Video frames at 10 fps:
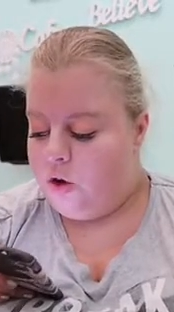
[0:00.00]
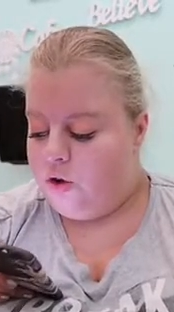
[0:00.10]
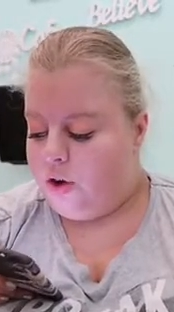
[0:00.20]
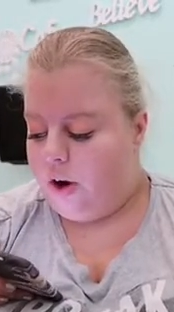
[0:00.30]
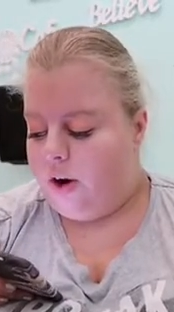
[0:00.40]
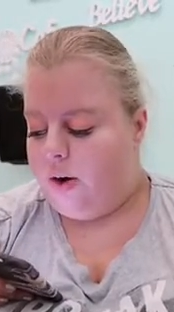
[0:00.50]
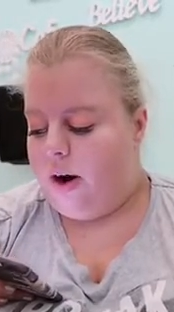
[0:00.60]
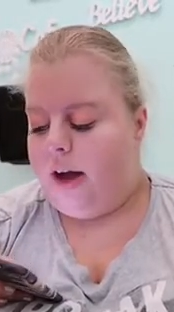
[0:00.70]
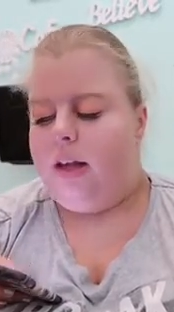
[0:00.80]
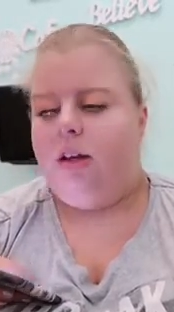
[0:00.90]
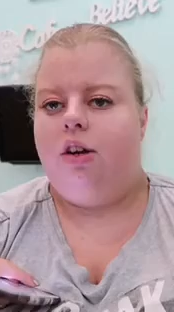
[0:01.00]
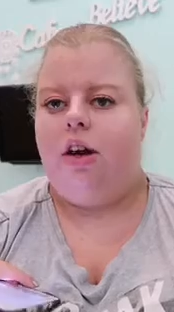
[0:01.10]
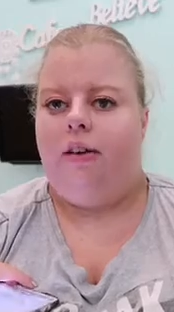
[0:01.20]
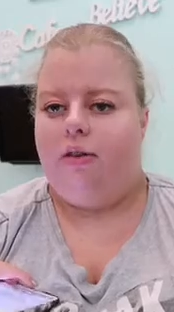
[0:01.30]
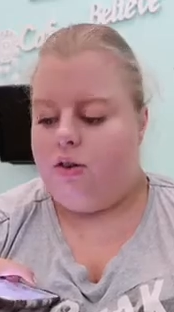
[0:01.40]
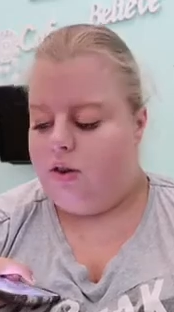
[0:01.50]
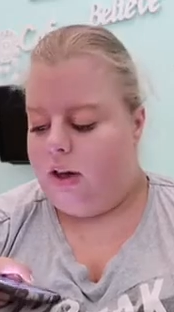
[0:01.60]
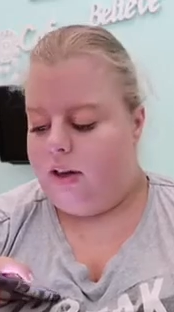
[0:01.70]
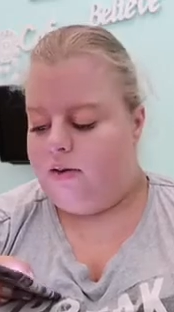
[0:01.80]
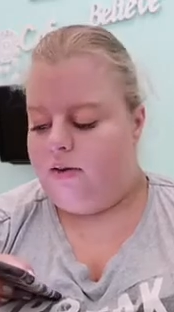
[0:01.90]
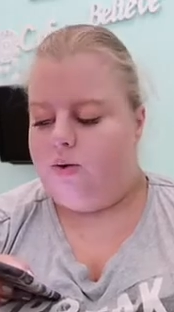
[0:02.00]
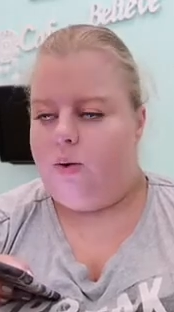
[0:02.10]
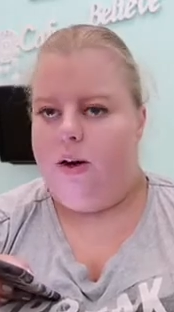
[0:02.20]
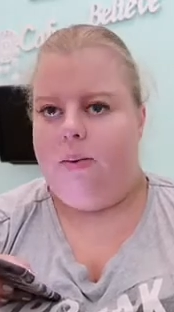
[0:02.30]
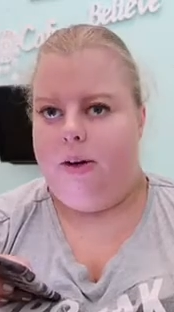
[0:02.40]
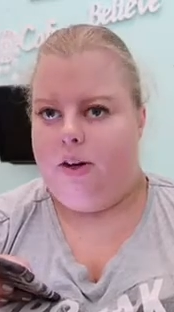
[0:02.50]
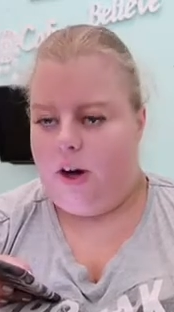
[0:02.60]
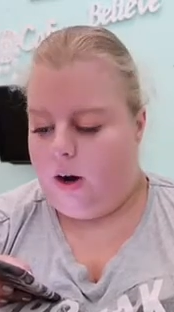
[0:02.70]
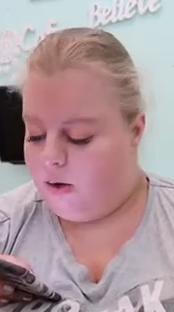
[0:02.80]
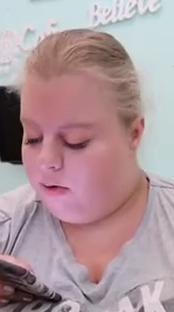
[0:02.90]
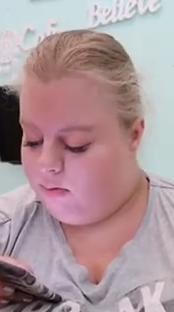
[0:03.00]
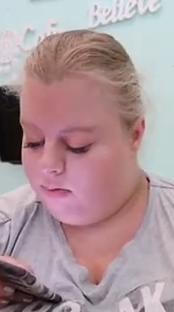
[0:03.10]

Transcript: so I like to have a good like 20 minute shower